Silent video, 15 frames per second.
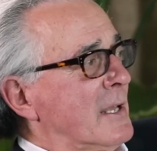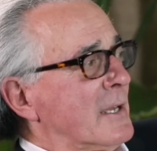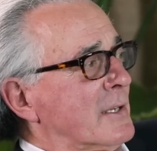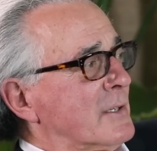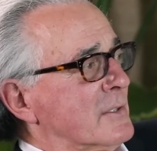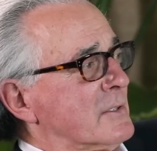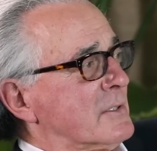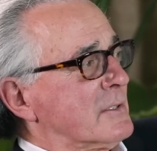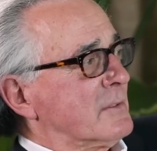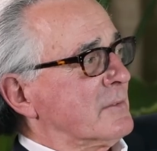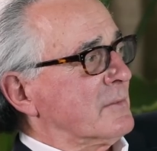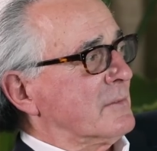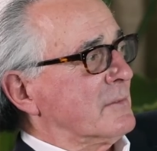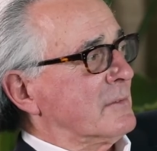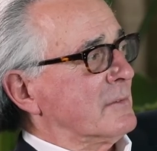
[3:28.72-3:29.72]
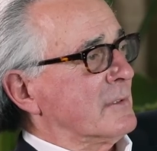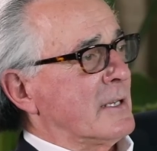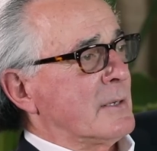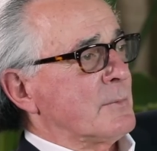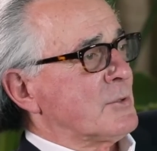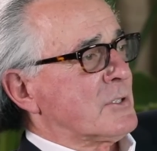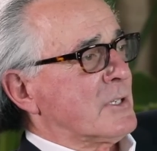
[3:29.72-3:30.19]
Leicas.
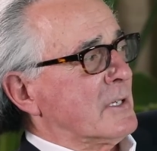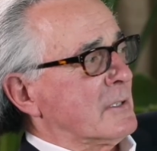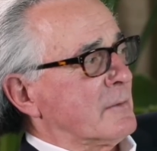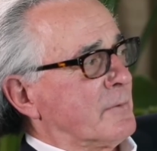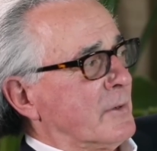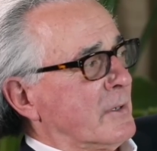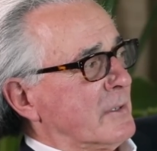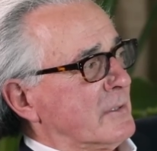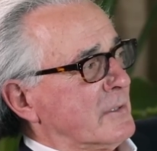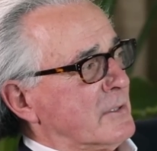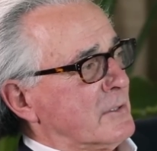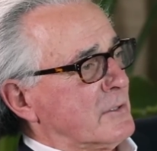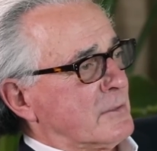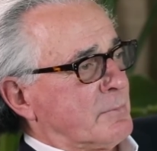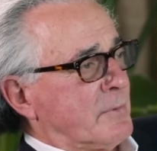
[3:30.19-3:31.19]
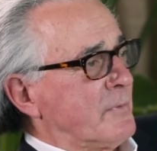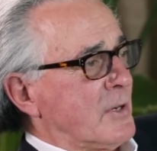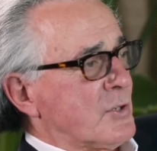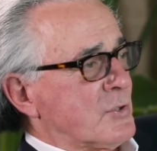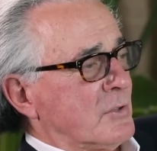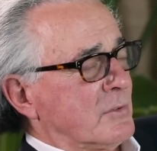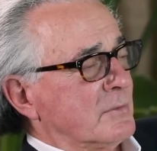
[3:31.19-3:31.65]
Let him stay in the front. He's
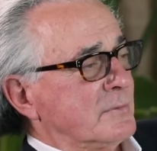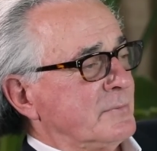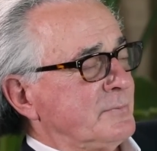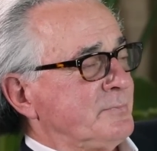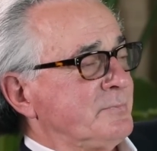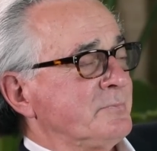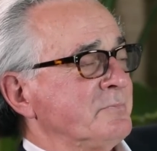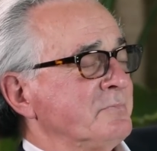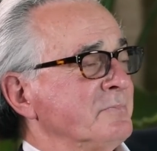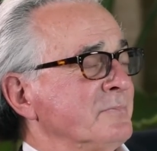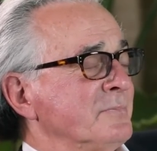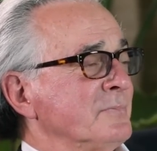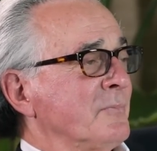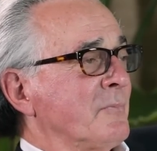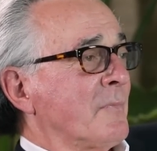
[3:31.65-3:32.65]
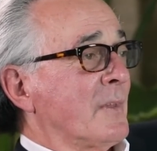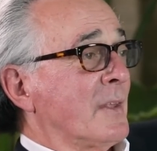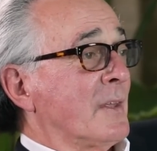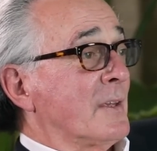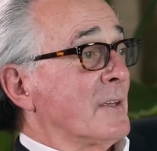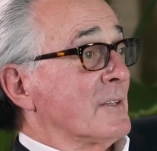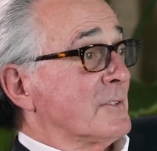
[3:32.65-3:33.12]
professional.
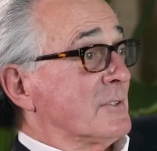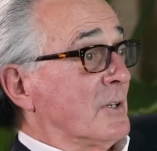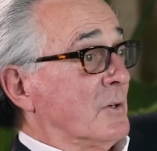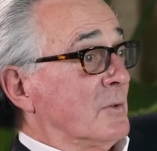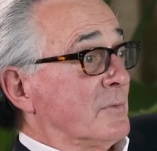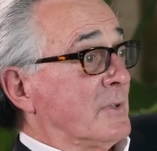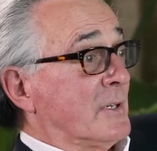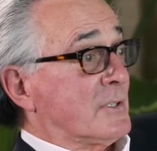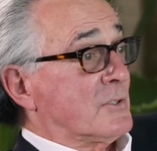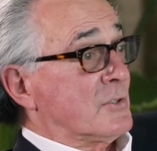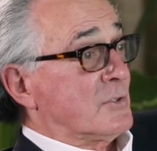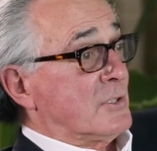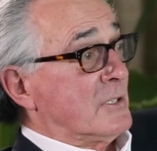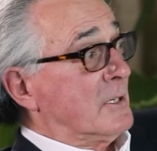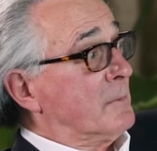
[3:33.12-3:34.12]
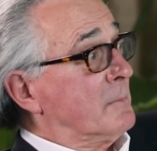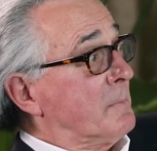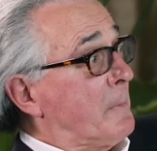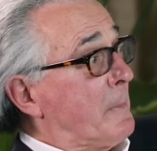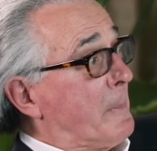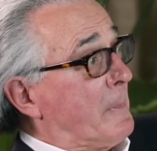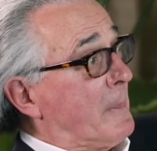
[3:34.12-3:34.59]
So thanks to Jim,
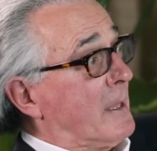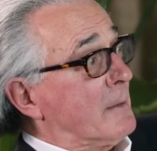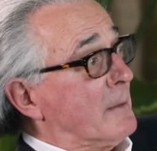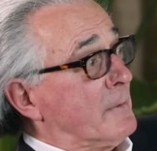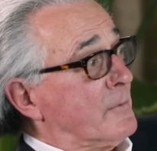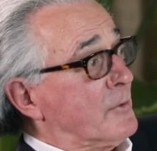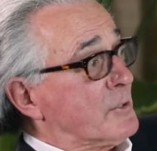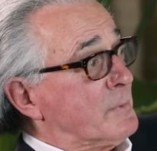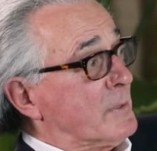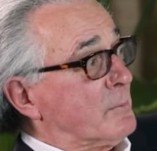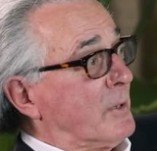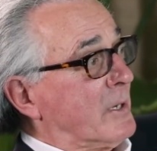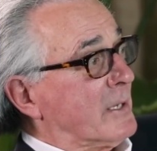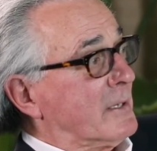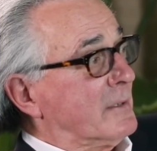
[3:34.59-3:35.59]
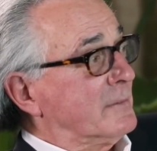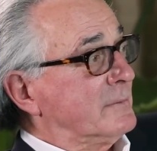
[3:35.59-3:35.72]
I had my first big break.